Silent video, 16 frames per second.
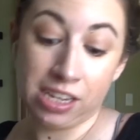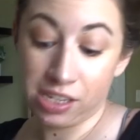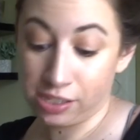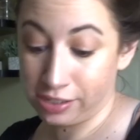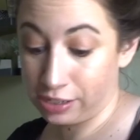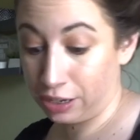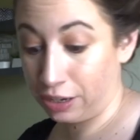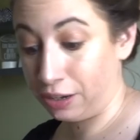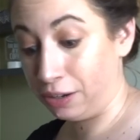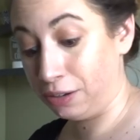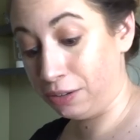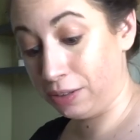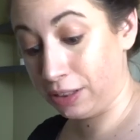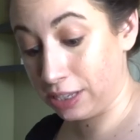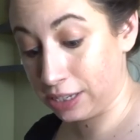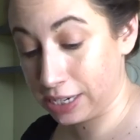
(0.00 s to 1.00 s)

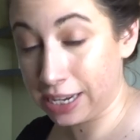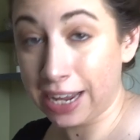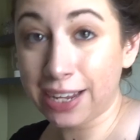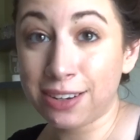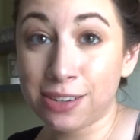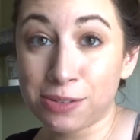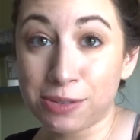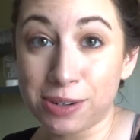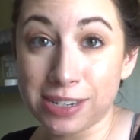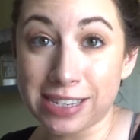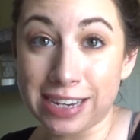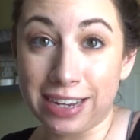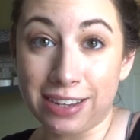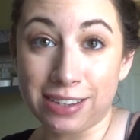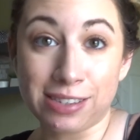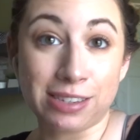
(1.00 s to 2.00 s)
so the candles were on
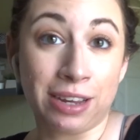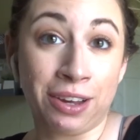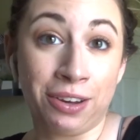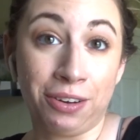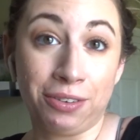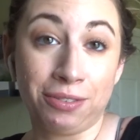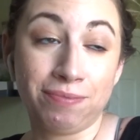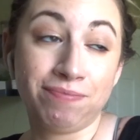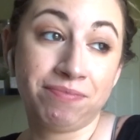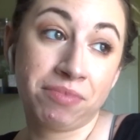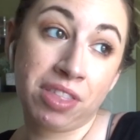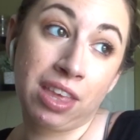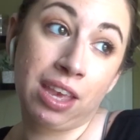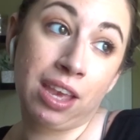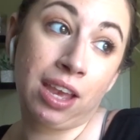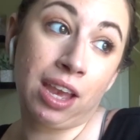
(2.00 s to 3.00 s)
sale, so
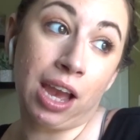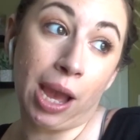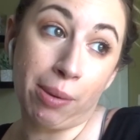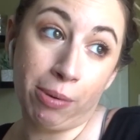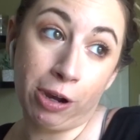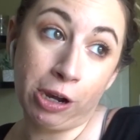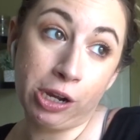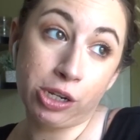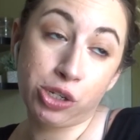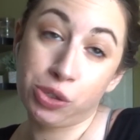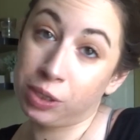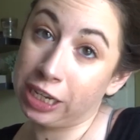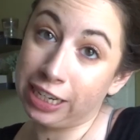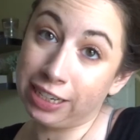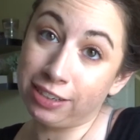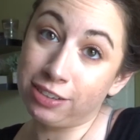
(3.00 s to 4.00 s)
I bought two
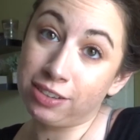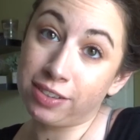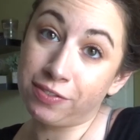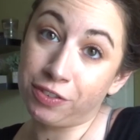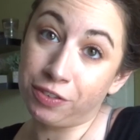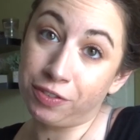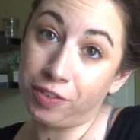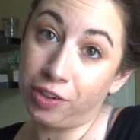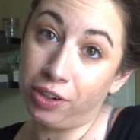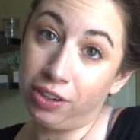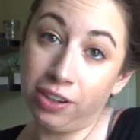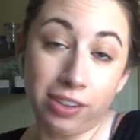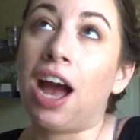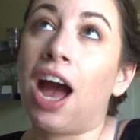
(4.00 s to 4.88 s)
candles for fall.